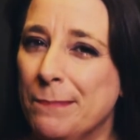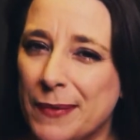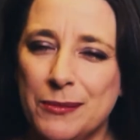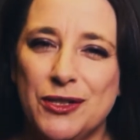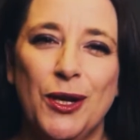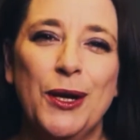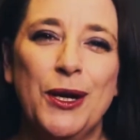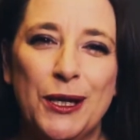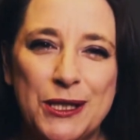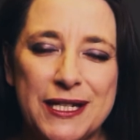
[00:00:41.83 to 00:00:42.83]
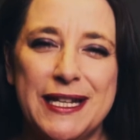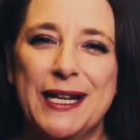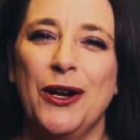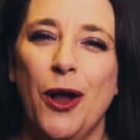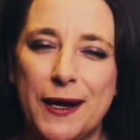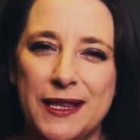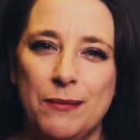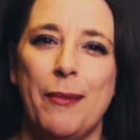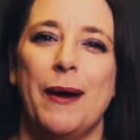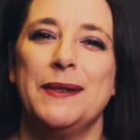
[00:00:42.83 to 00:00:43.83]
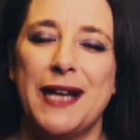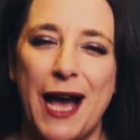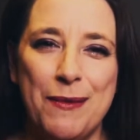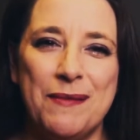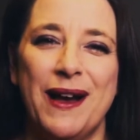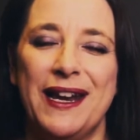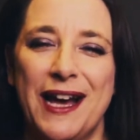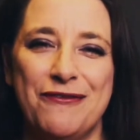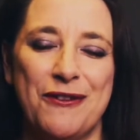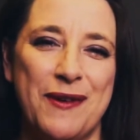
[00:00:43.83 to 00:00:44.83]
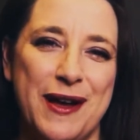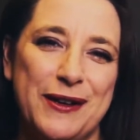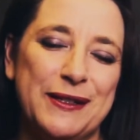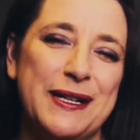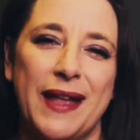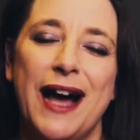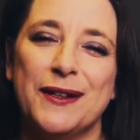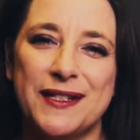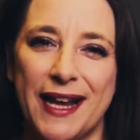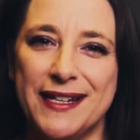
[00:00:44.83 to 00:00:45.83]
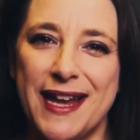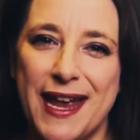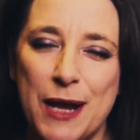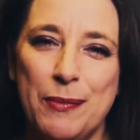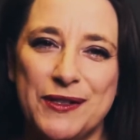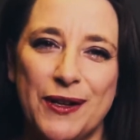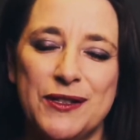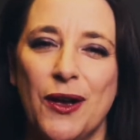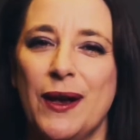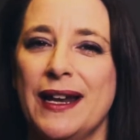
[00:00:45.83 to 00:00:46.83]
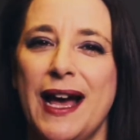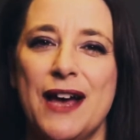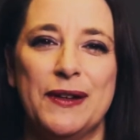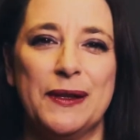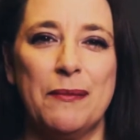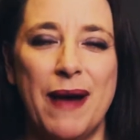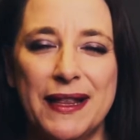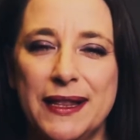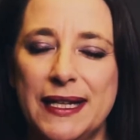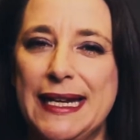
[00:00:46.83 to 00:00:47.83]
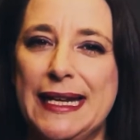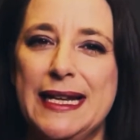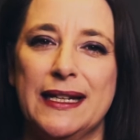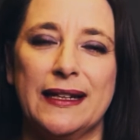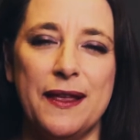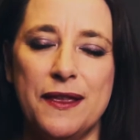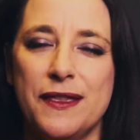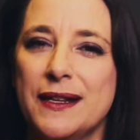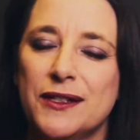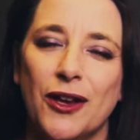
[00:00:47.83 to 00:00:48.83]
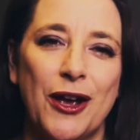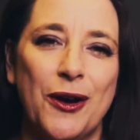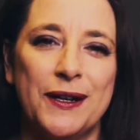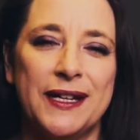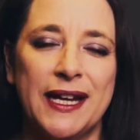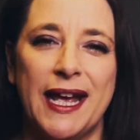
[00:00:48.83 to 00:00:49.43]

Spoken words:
I'm so consciously clocking them up. I'm timing my life around our Sunday episodes going live and the monthlies and other things going on.